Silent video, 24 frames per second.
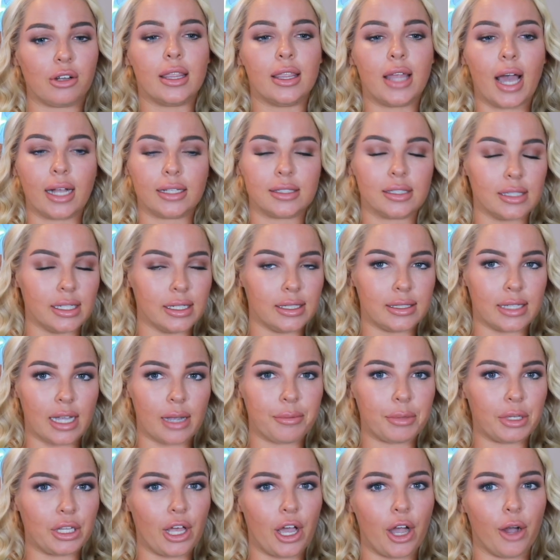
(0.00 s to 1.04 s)
That's linked down
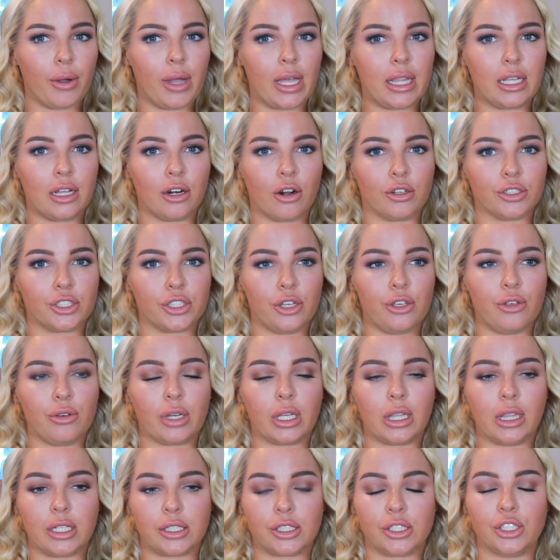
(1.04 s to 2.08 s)
below. And then also you can
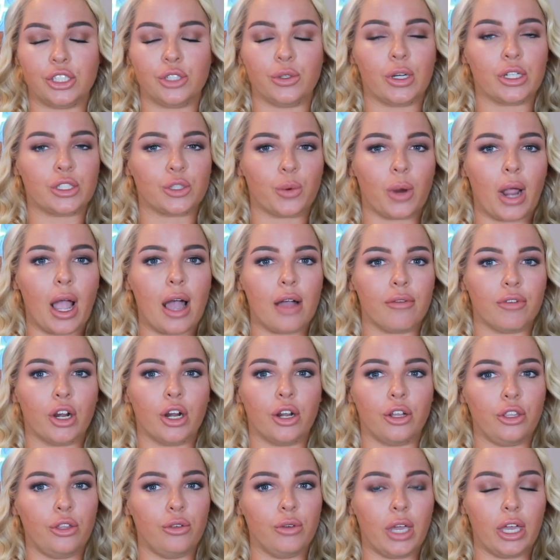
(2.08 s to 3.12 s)
listen to us wherever
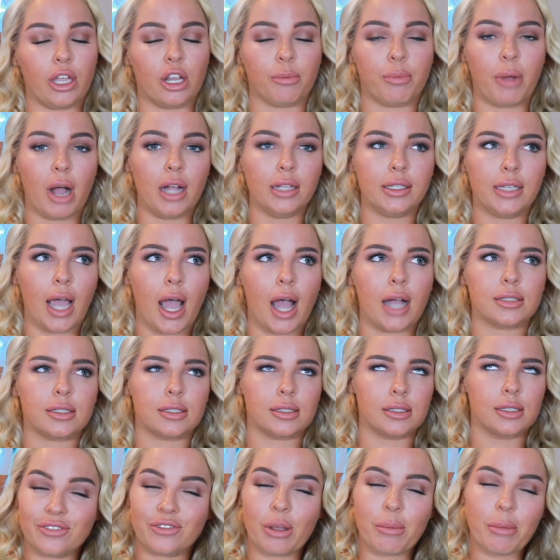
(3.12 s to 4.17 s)
you get your
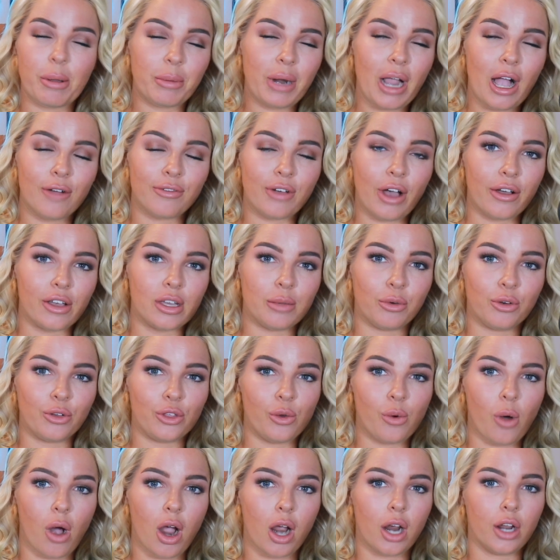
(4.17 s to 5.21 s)
podcasts. Remember how valuable
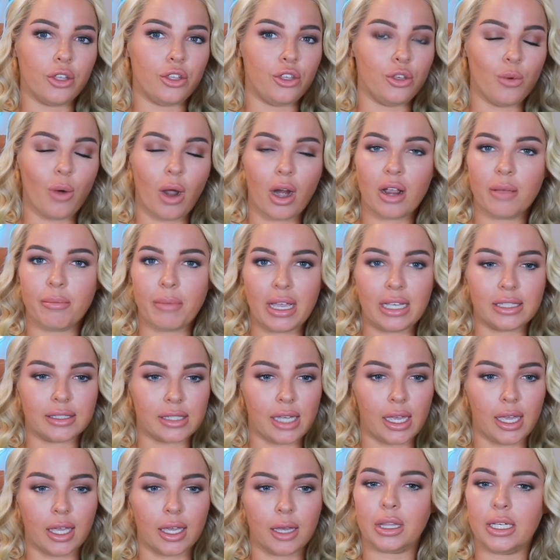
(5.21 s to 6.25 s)
you are. You are
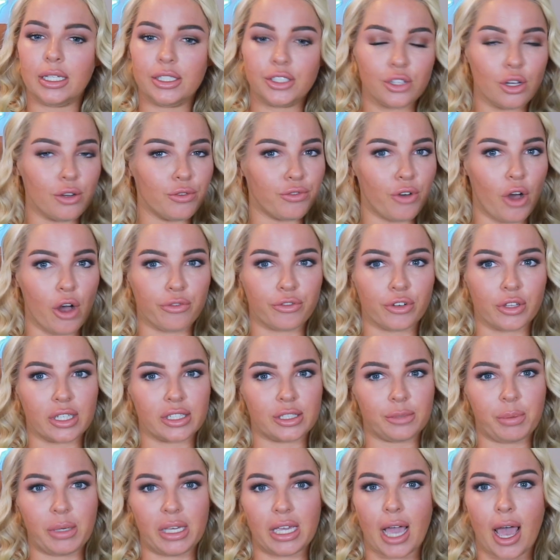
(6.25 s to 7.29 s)
amazing. Please don't fall for this
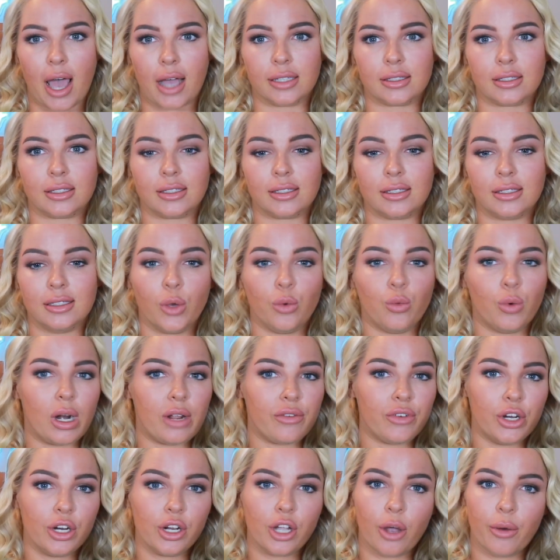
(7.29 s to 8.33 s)
BS. Whatever
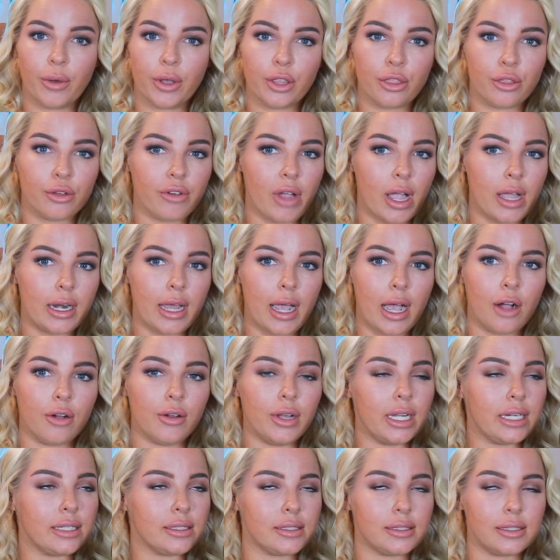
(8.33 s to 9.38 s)
you're going through right now,
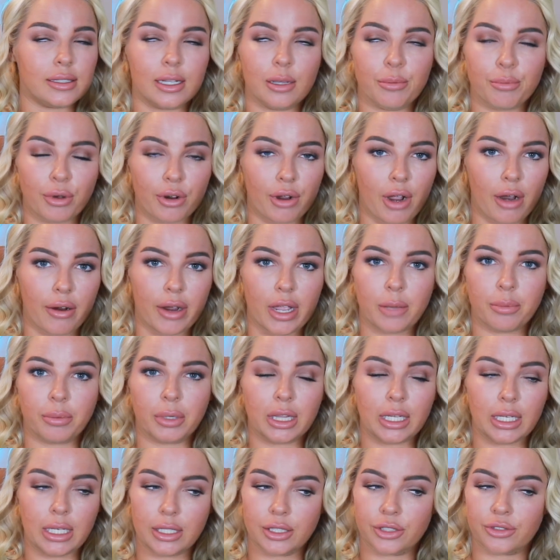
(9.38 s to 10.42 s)
it is temporary.
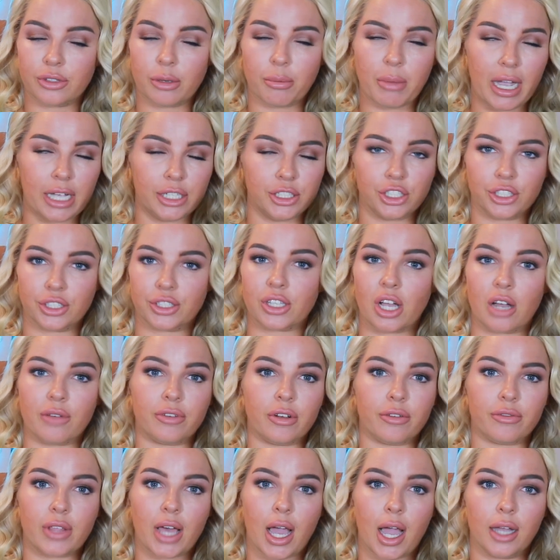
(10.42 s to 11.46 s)
Please remind yourself
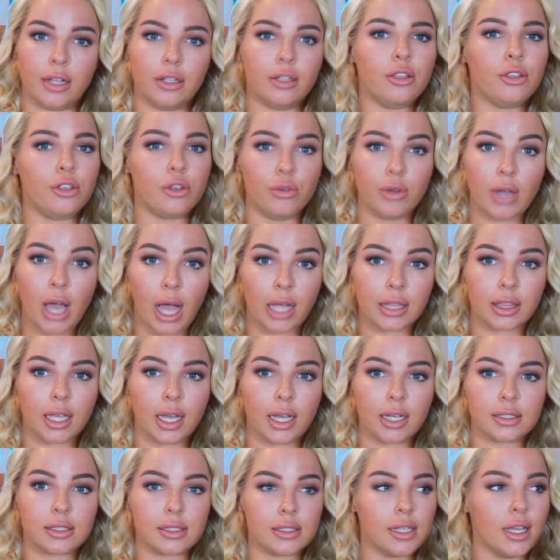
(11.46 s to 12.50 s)
of that. You got
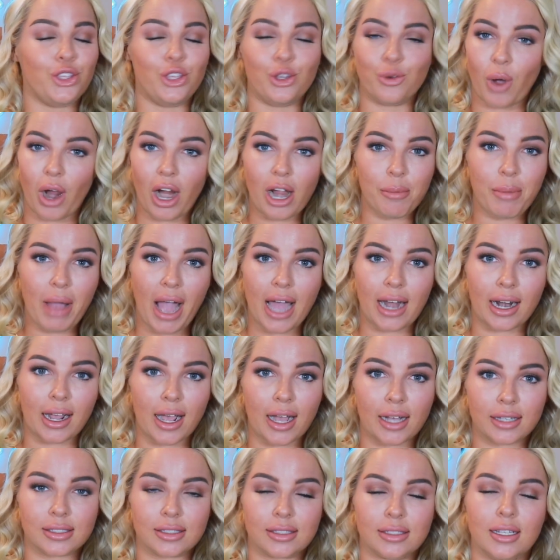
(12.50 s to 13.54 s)
this. You are a
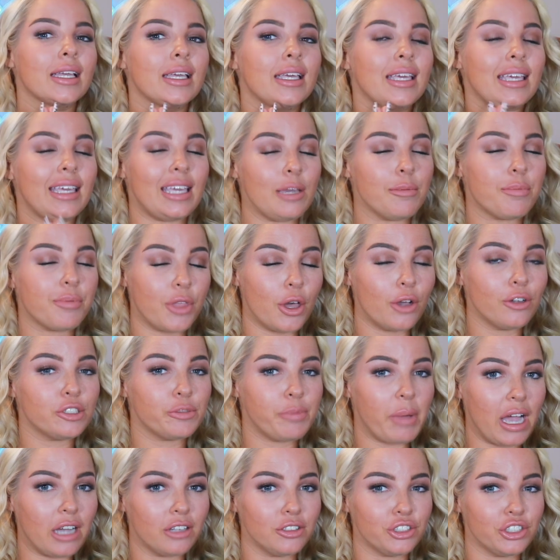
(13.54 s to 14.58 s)
badass. Keep those
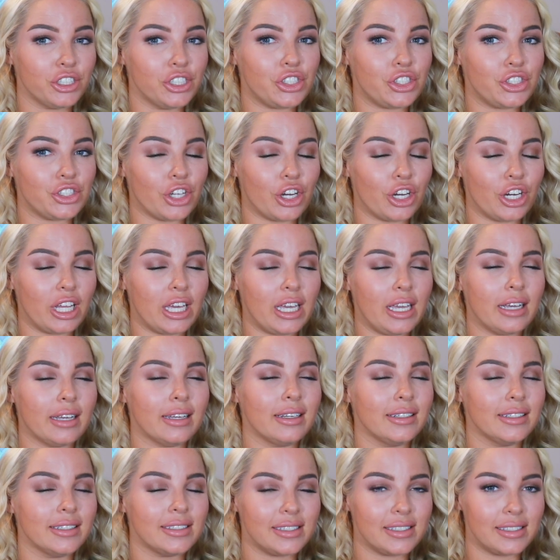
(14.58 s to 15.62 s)
boundaries sturdy.
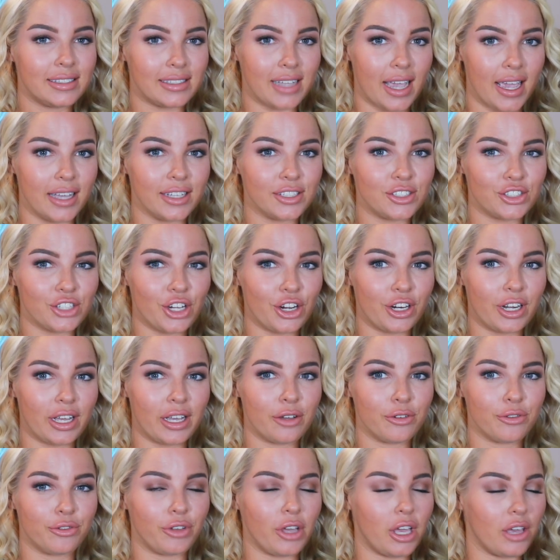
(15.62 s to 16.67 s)
Stay
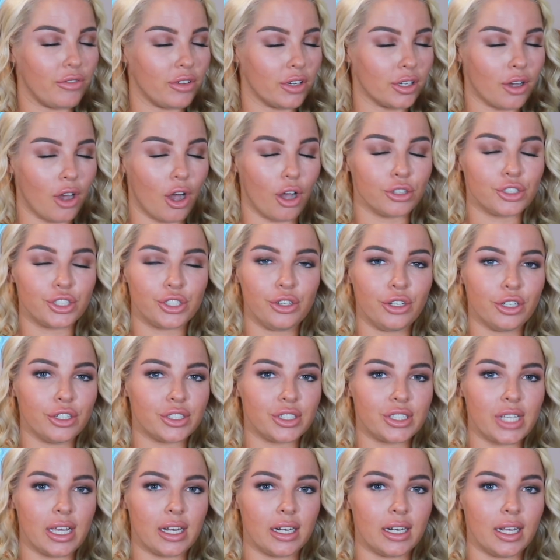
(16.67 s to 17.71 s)
assertive. If it costs you your
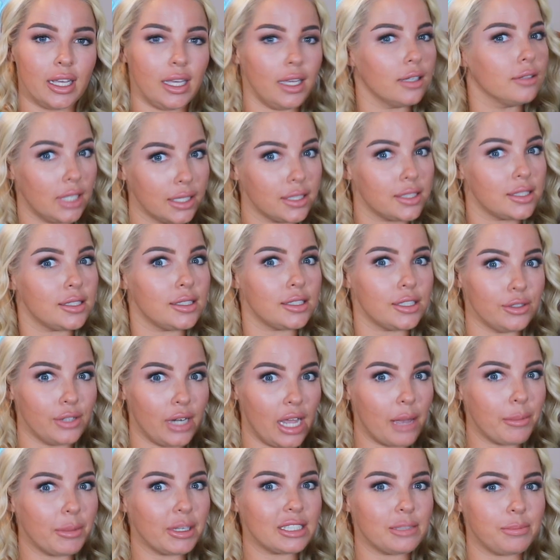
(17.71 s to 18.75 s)
sanity, it's too
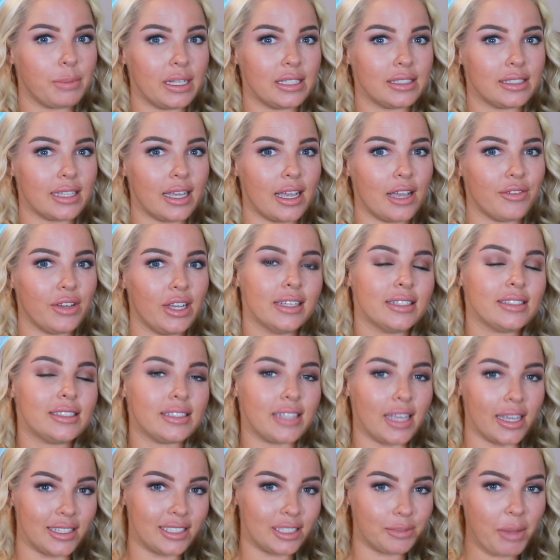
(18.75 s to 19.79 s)
damn expensive.
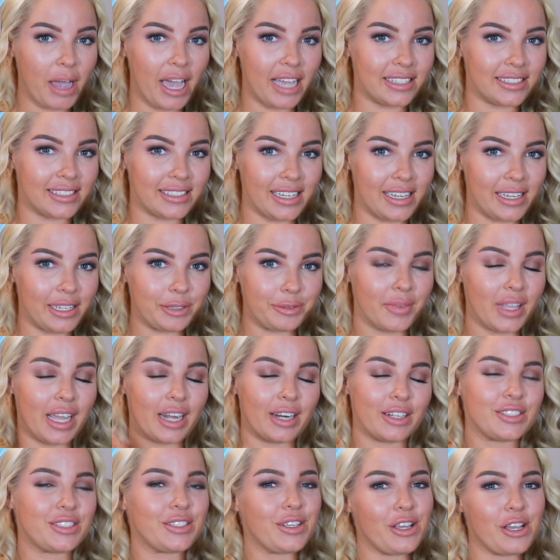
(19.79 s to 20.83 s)
Stay spicy. And
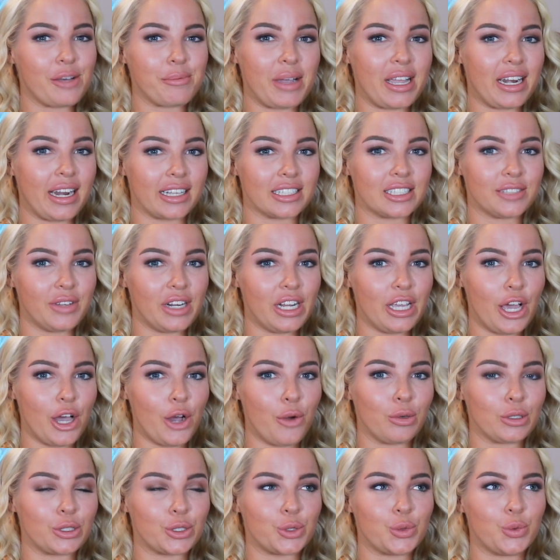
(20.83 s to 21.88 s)
I'll see you on my next video,
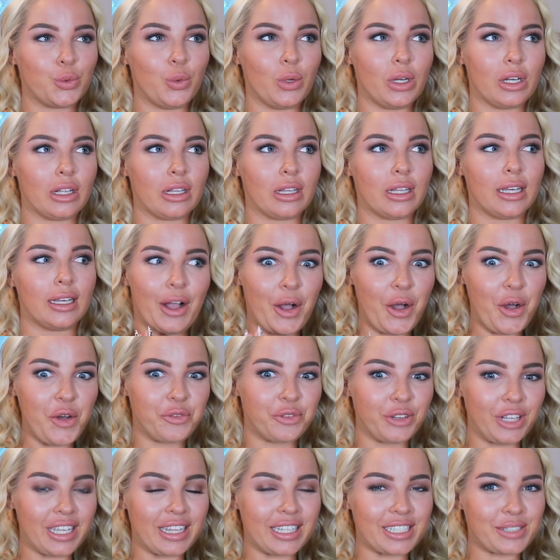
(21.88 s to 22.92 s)
which will
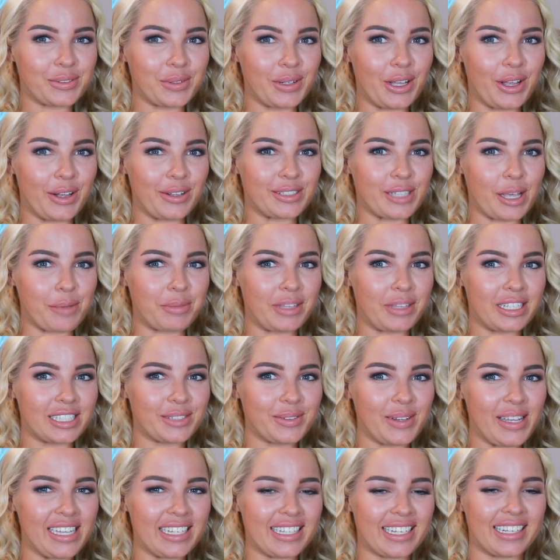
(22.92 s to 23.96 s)
hopefully this one goes up this
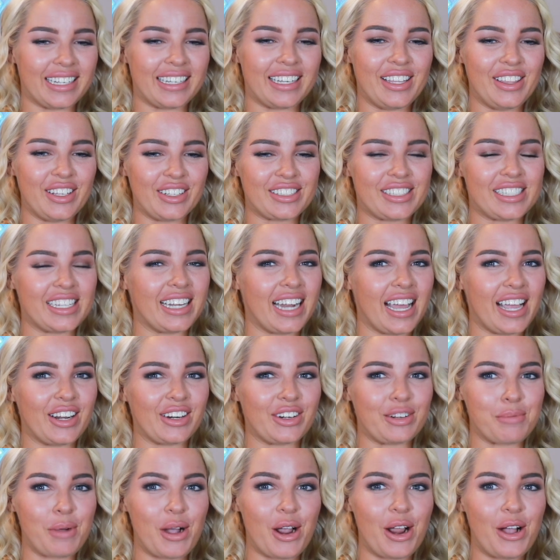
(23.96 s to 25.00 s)
week, either today or
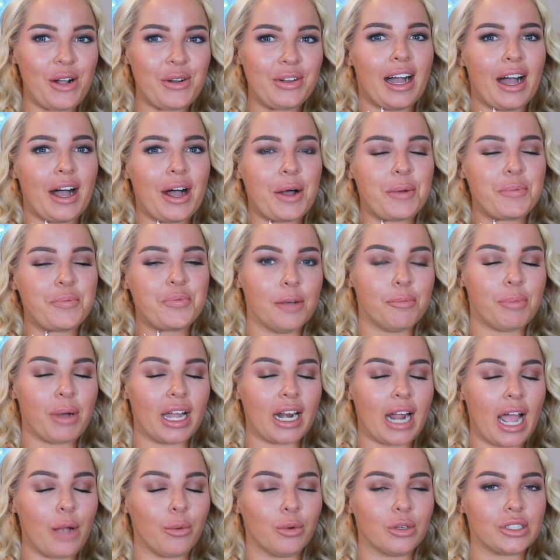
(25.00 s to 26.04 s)
tomorrow. But
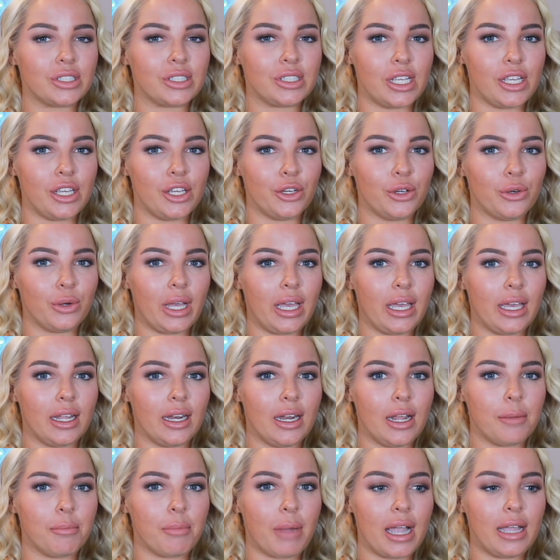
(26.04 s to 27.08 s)
I will see you in
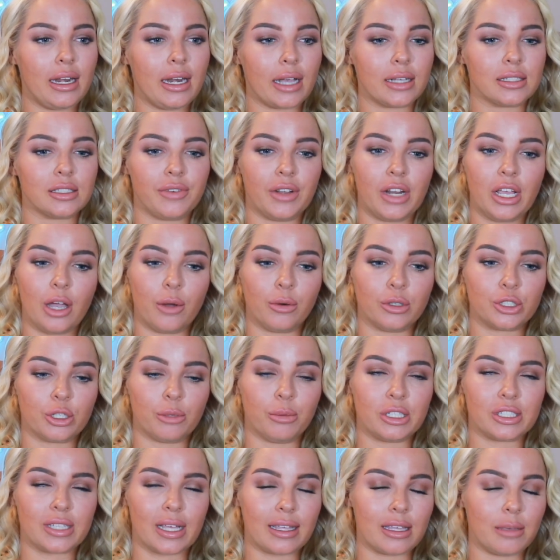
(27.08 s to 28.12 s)
my next video, which will
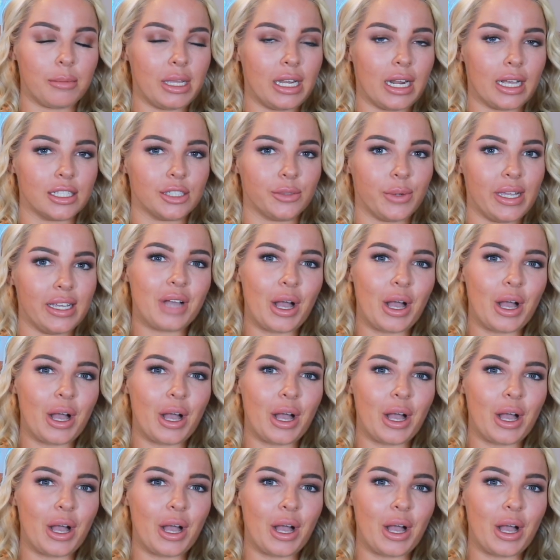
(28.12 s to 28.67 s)
most likely be next week.